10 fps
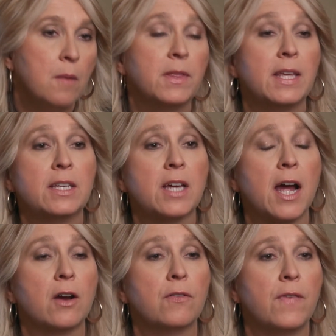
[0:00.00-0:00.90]
but the
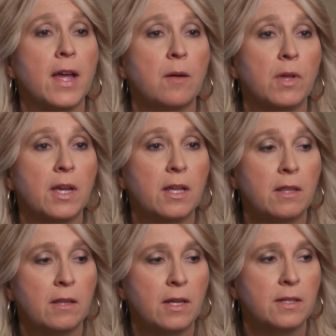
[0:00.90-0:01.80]
entire family
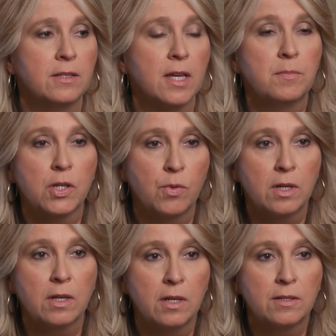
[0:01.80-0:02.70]
and
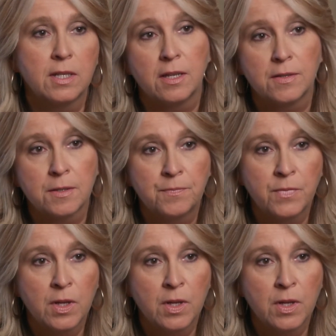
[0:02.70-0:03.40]
subsequently cities.